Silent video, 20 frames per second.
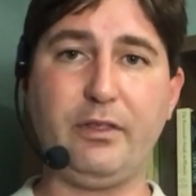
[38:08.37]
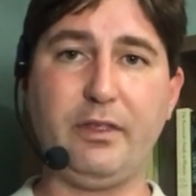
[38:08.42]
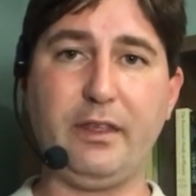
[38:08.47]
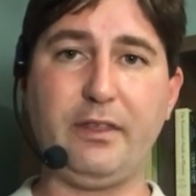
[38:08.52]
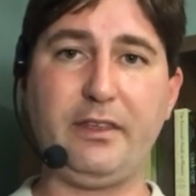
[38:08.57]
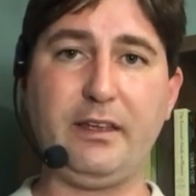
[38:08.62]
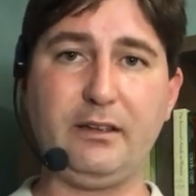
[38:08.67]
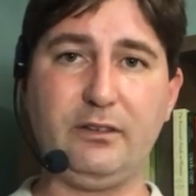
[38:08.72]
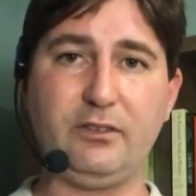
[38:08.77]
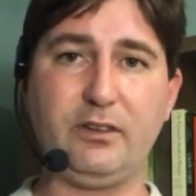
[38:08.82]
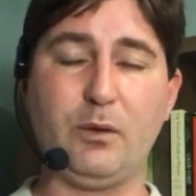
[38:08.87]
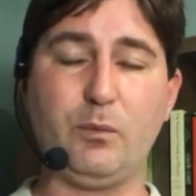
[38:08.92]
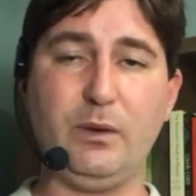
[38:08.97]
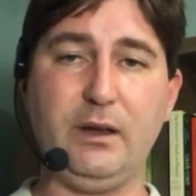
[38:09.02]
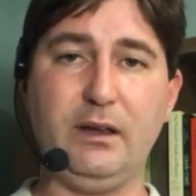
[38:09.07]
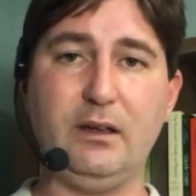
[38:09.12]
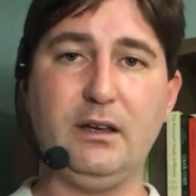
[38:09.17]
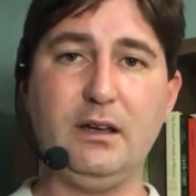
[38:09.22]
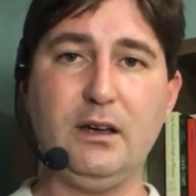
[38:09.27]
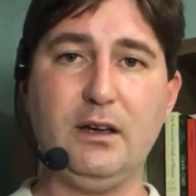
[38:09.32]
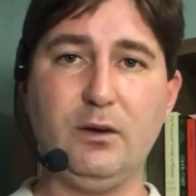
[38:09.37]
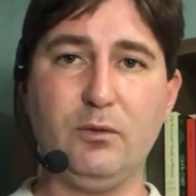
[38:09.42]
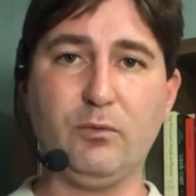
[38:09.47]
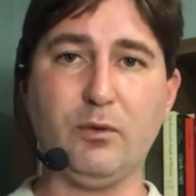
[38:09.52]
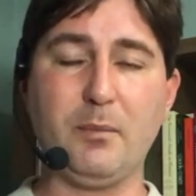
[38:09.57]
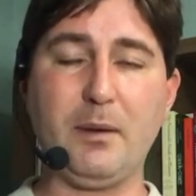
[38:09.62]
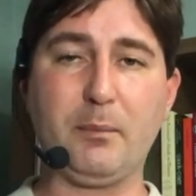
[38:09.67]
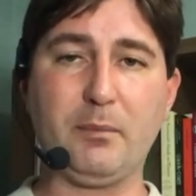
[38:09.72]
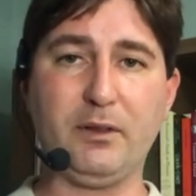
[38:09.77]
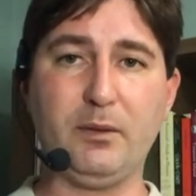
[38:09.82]
the things that we
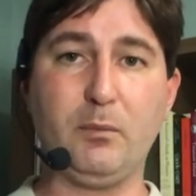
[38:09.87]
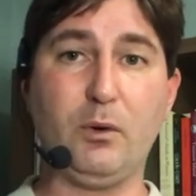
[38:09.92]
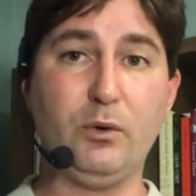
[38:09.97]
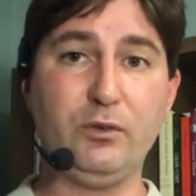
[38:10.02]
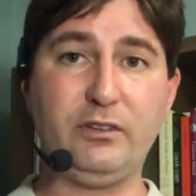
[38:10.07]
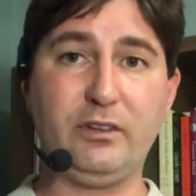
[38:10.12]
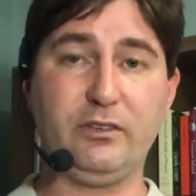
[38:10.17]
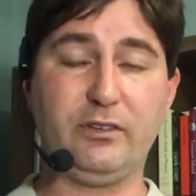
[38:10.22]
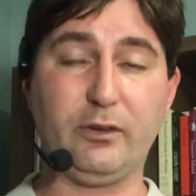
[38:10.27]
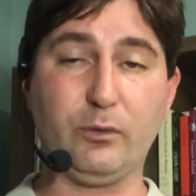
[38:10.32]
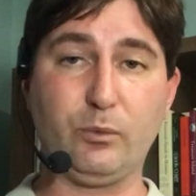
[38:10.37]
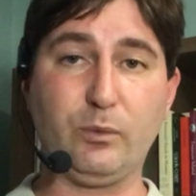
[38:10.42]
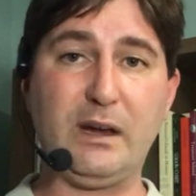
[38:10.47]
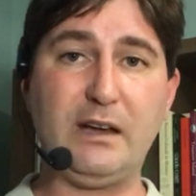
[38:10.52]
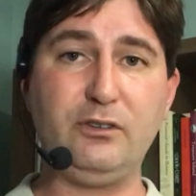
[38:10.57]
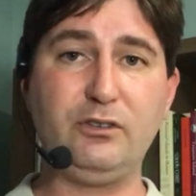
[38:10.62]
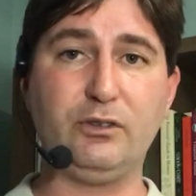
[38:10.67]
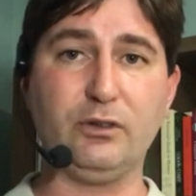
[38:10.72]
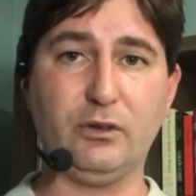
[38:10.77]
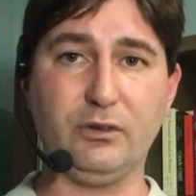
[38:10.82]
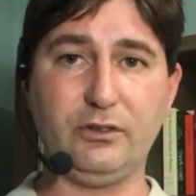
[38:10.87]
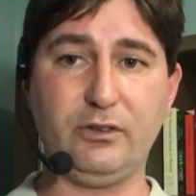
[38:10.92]
remember the most is the racial